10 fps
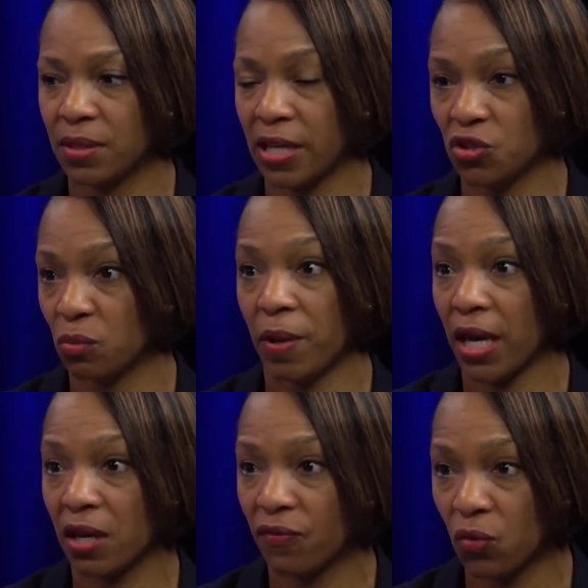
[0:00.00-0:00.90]
that you're
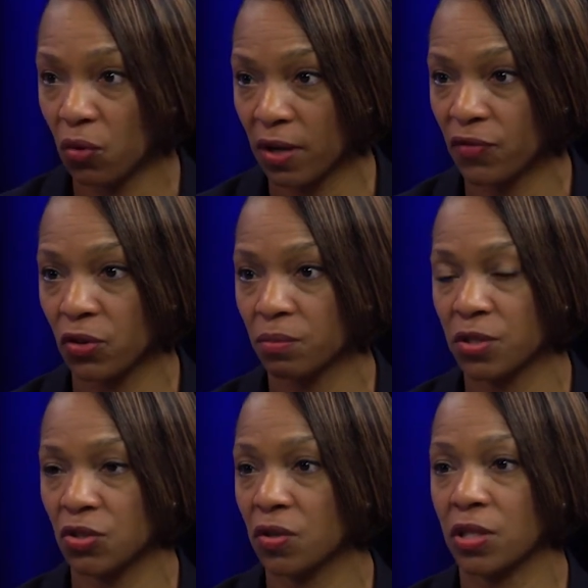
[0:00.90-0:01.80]
paid for if you're
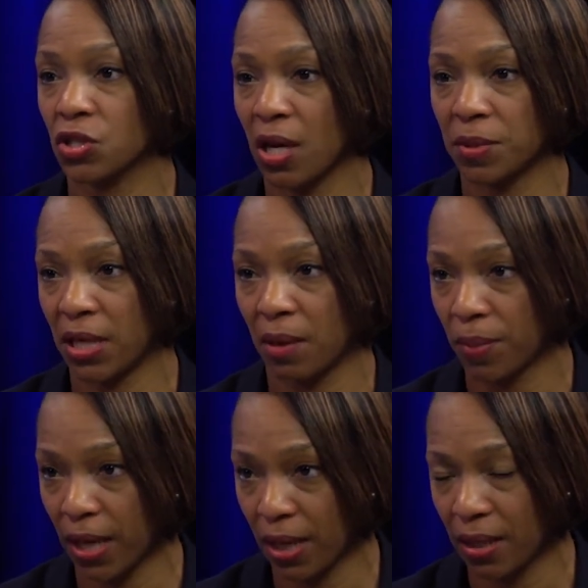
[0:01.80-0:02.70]
doing the job to get
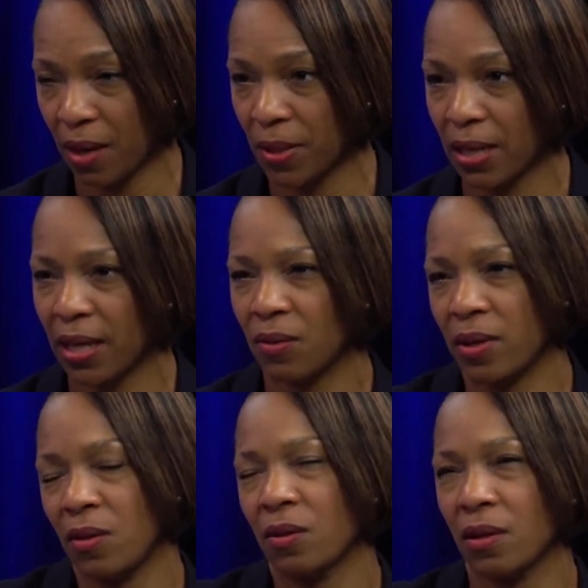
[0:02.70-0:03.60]
paid. I mean, and,
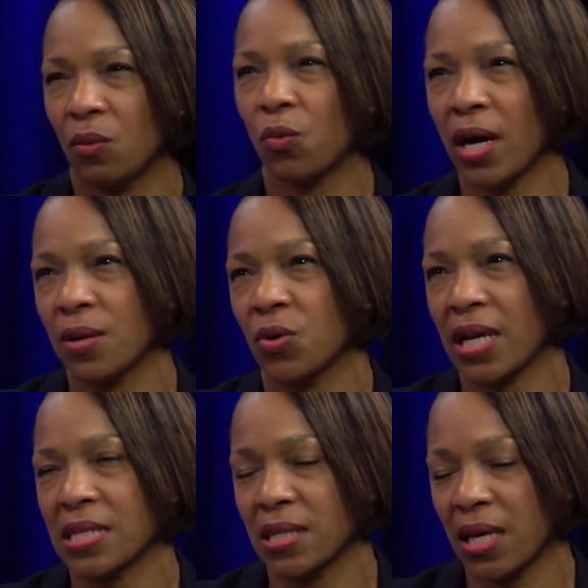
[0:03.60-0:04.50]
and, and what, what
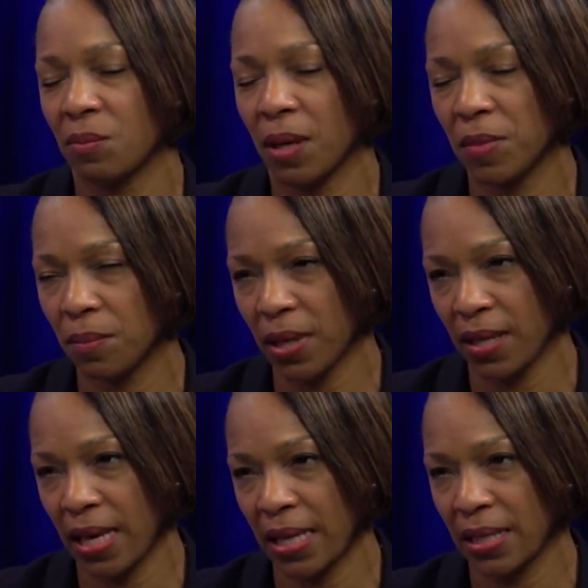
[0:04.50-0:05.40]
I say and I mean by
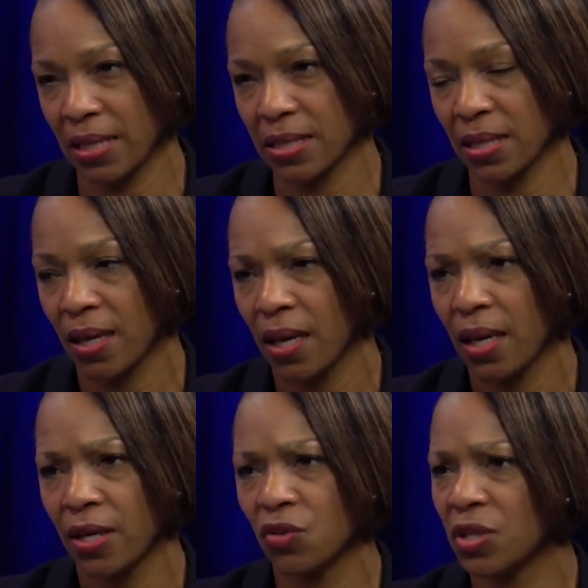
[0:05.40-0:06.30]
that is
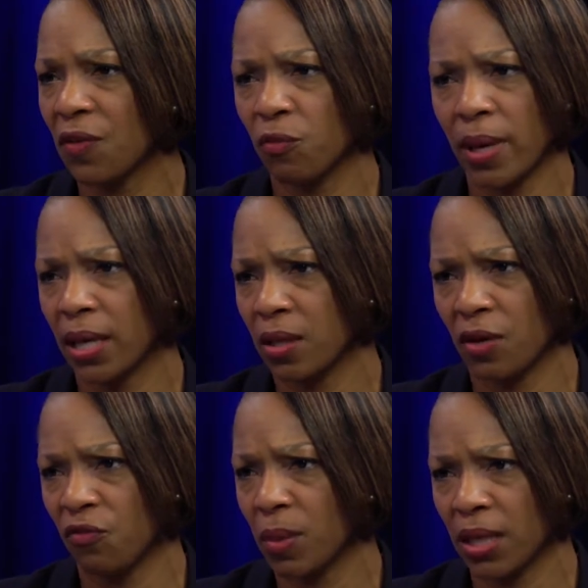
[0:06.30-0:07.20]
you'll never make
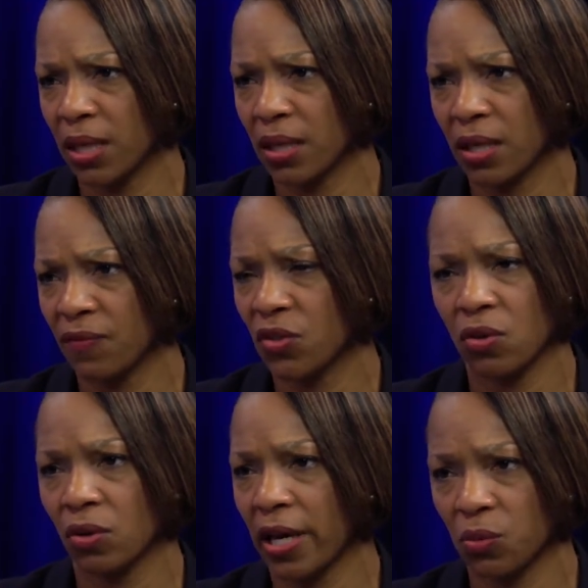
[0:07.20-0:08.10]
enough money if you
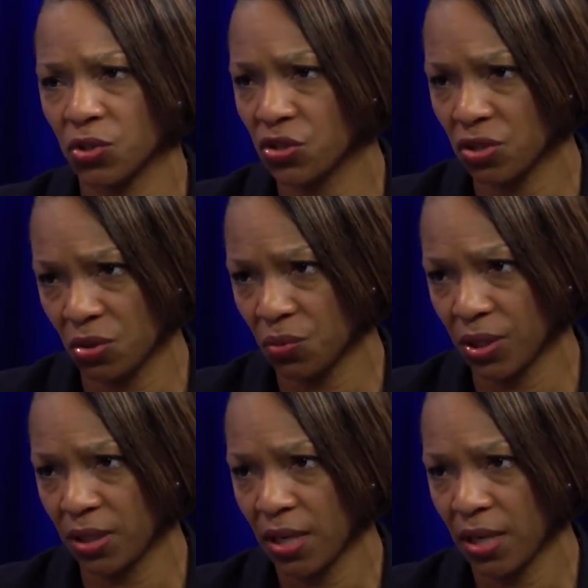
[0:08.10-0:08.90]
don't like what you're doing.